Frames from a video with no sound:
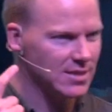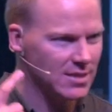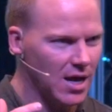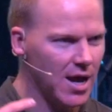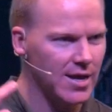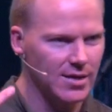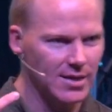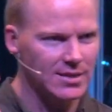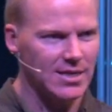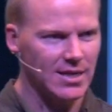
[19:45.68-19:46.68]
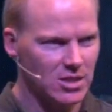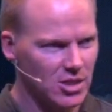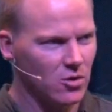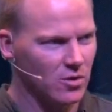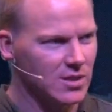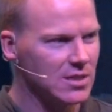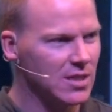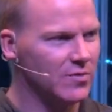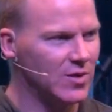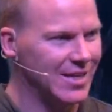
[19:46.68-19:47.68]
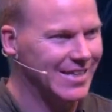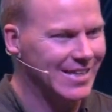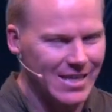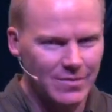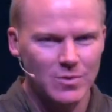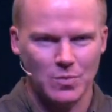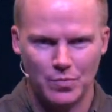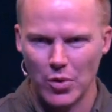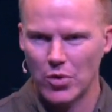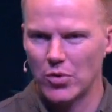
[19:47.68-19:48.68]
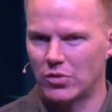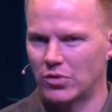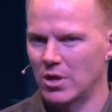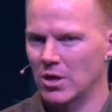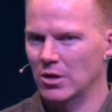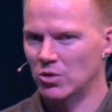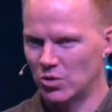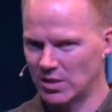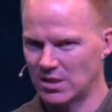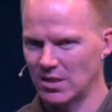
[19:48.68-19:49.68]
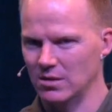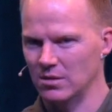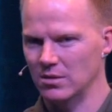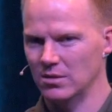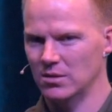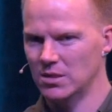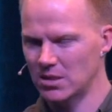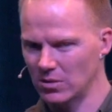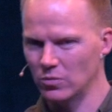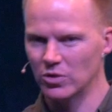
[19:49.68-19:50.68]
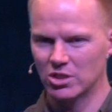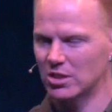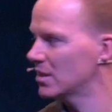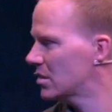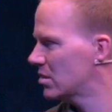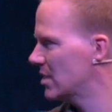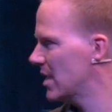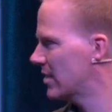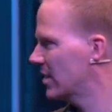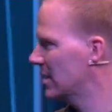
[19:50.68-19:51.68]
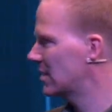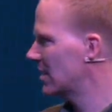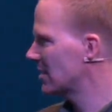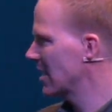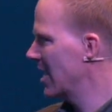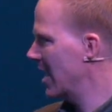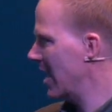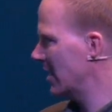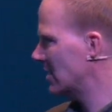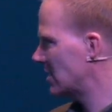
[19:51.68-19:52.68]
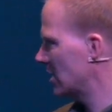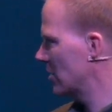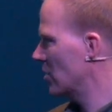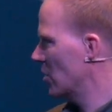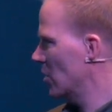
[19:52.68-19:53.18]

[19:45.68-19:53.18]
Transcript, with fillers: desire is actually conceived, it gives birth to sin, sin which leads to death. And he says, and sin,